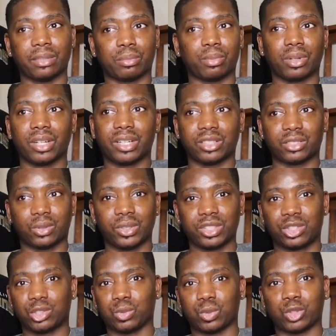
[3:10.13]
LeBron is on
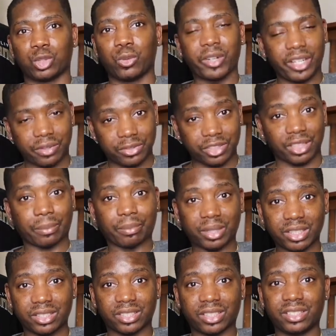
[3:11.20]
his
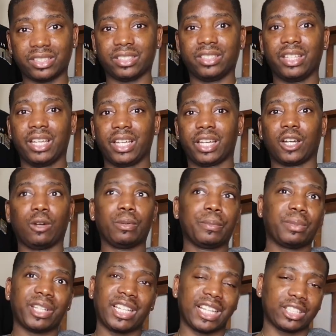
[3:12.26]
20-something season. Kobe
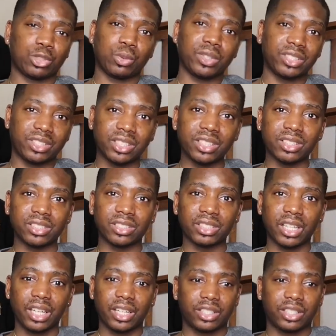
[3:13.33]
played like 20 seasons.